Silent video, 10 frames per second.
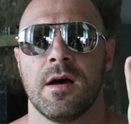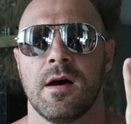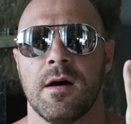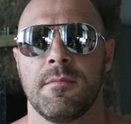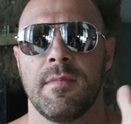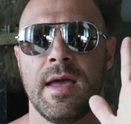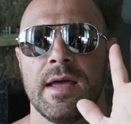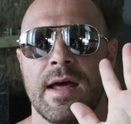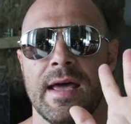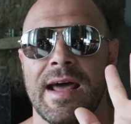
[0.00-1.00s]

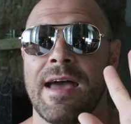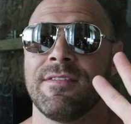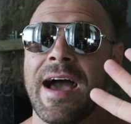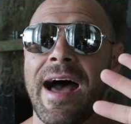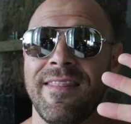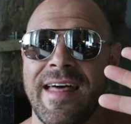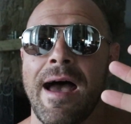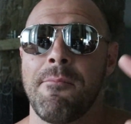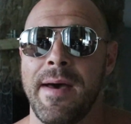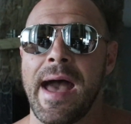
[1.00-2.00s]
and I have gotten
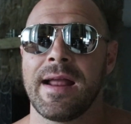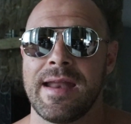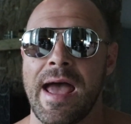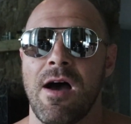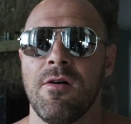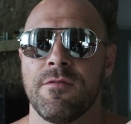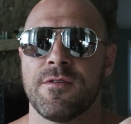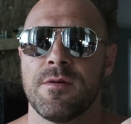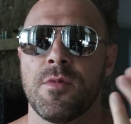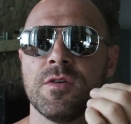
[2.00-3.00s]
that back now
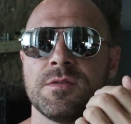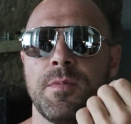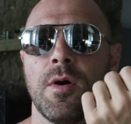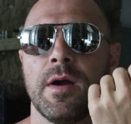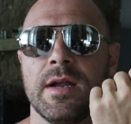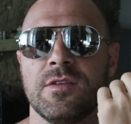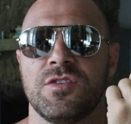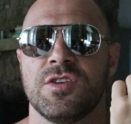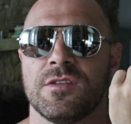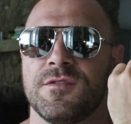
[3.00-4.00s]
for the most part.
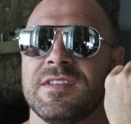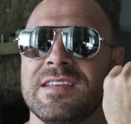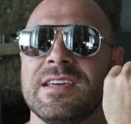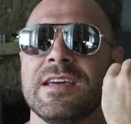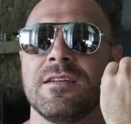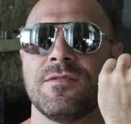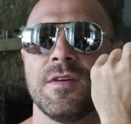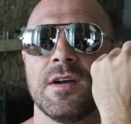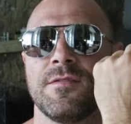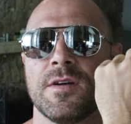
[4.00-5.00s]
It's just fatigues
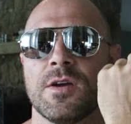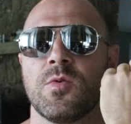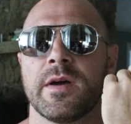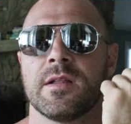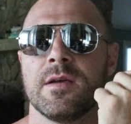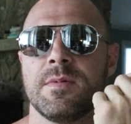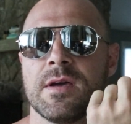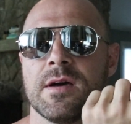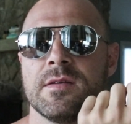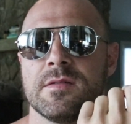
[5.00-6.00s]
very, very quickly
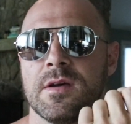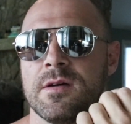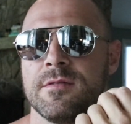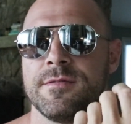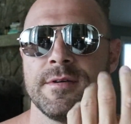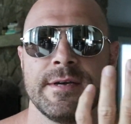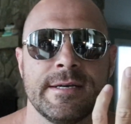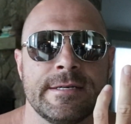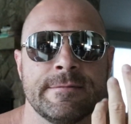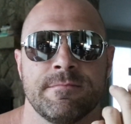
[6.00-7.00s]
because of
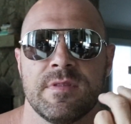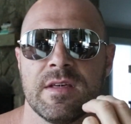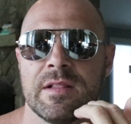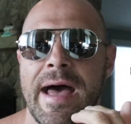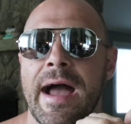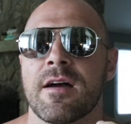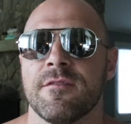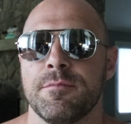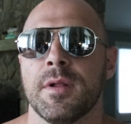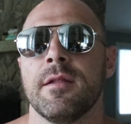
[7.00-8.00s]
the lack
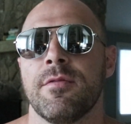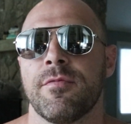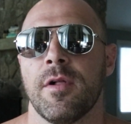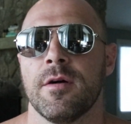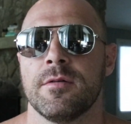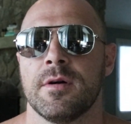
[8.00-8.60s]
of blood flow.